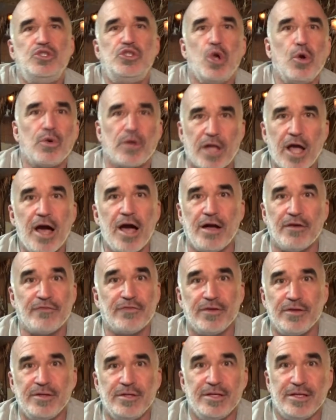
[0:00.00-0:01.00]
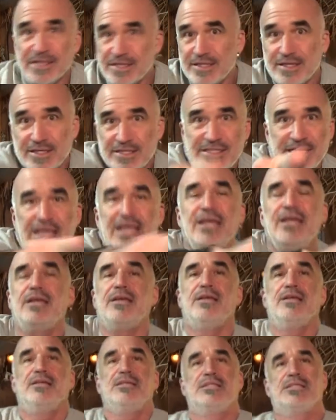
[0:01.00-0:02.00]
don't cough. See,
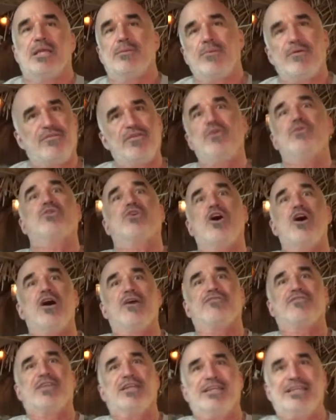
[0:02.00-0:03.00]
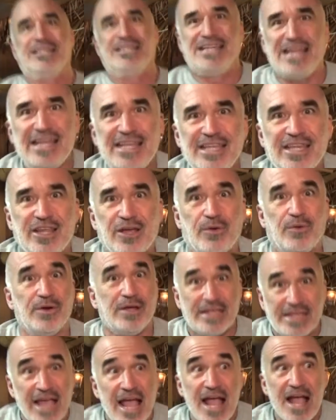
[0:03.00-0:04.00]
some of you coughed, didn't you?
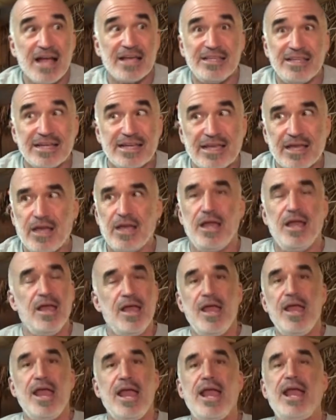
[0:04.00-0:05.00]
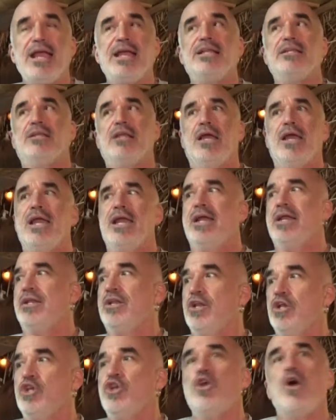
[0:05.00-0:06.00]
Yeah, you get, and
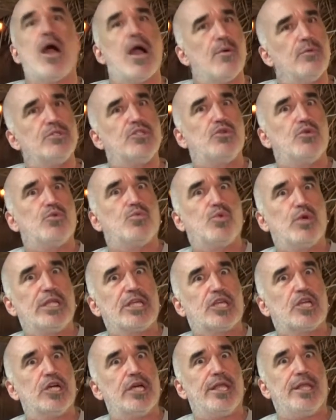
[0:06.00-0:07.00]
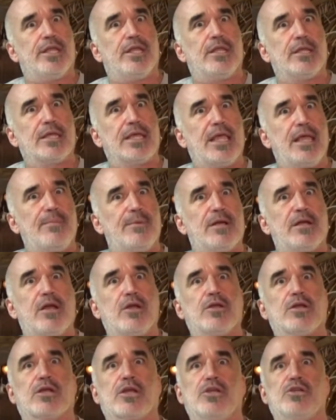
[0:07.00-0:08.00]
you know, I was doing really good, keeping it
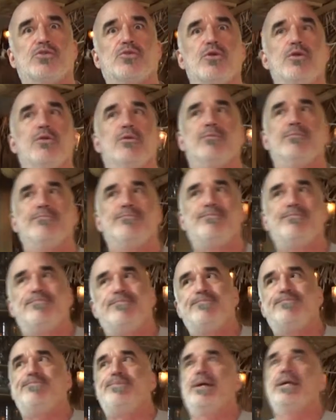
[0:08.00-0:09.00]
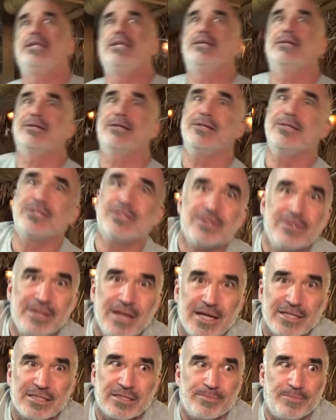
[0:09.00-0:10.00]
under control. But you're also
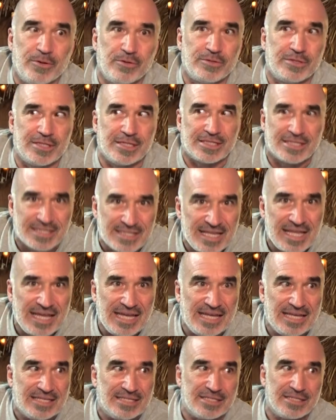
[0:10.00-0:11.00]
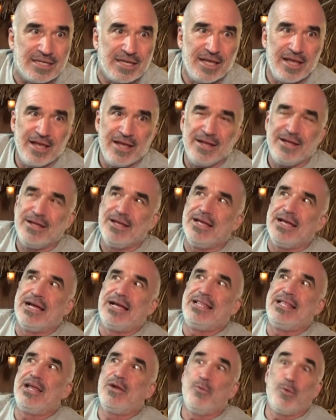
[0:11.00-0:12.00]
not supposed to sneeze.
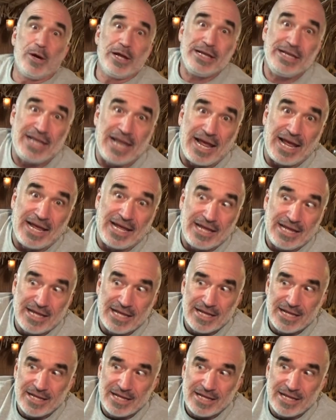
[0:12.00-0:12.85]
And then one day,